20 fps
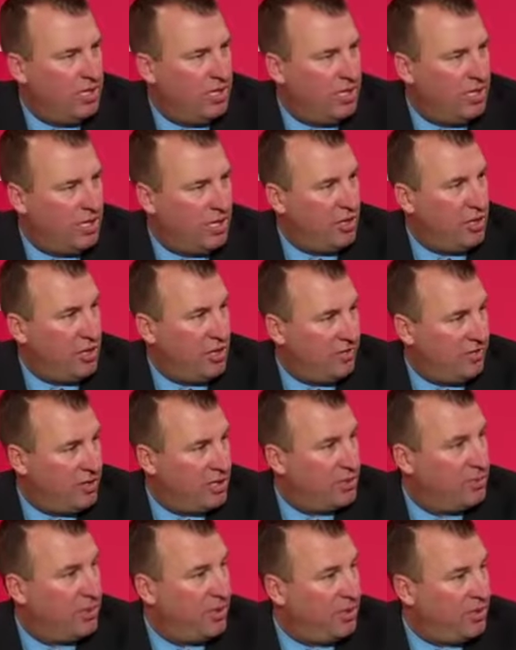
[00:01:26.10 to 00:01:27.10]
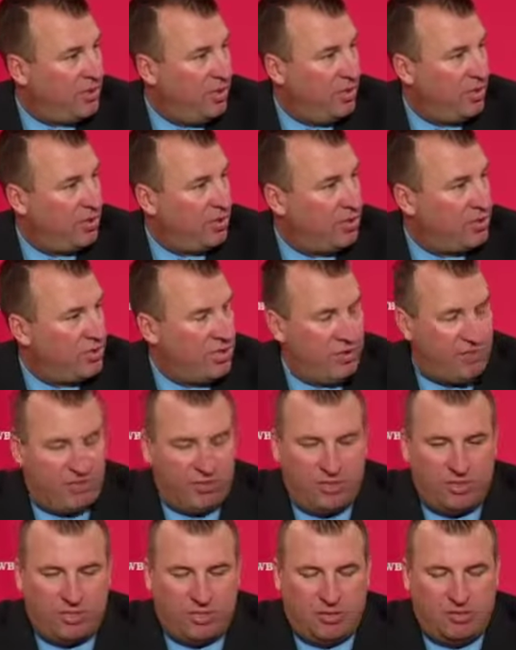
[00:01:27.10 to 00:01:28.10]
No, uh, on offense, but you know there's
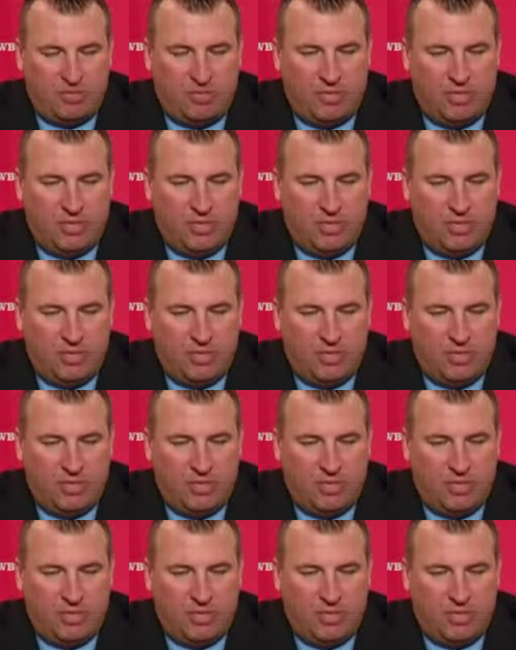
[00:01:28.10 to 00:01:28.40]
definitely some